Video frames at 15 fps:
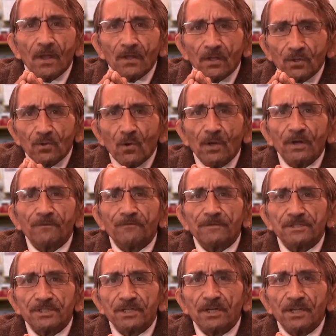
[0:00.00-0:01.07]
a toilet
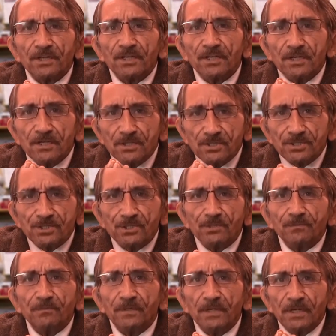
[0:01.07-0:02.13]
facility
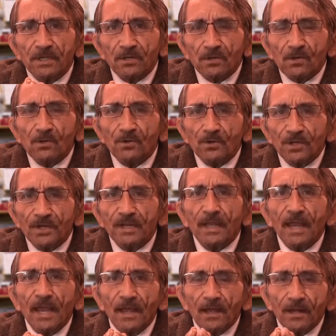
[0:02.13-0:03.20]
should be included,
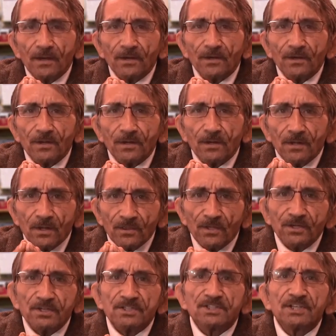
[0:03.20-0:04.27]
and
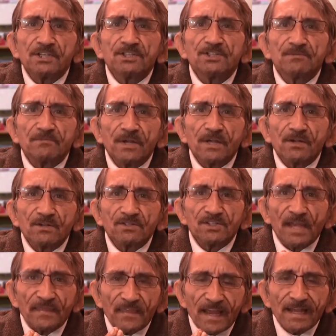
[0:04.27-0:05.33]
the decision
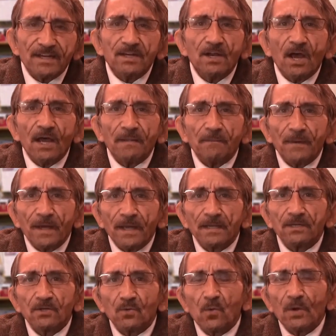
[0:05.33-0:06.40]
makers at that time,
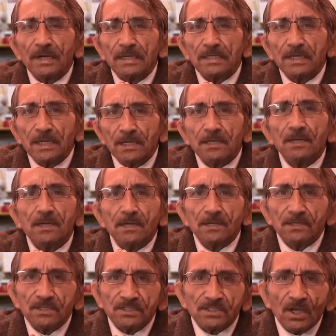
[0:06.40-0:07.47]
back in 2010,
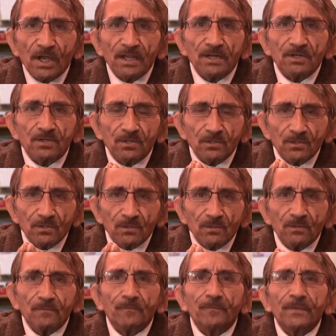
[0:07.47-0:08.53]
decided
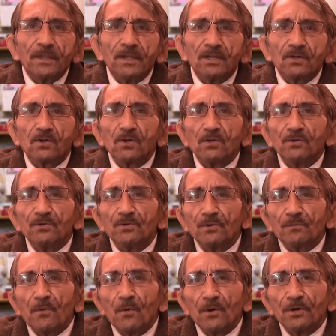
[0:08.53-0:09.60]
to include a
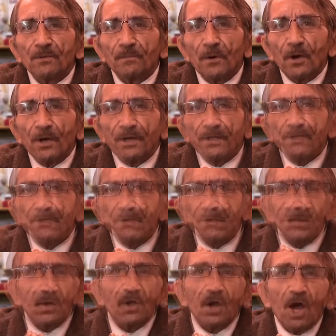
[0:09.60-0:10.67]
porta potty
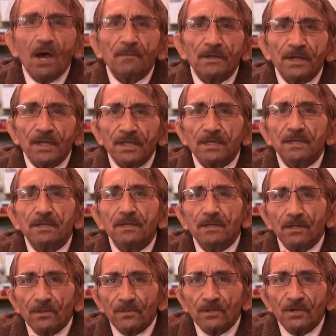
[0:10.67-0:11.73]
to accommodate
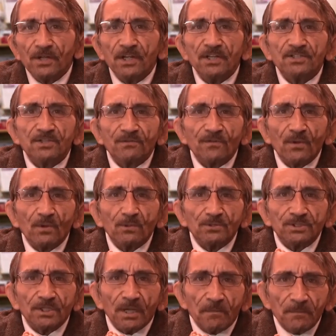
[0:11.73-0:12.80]
the needs of
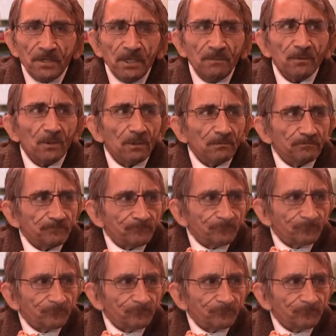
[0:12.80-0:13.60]
those people.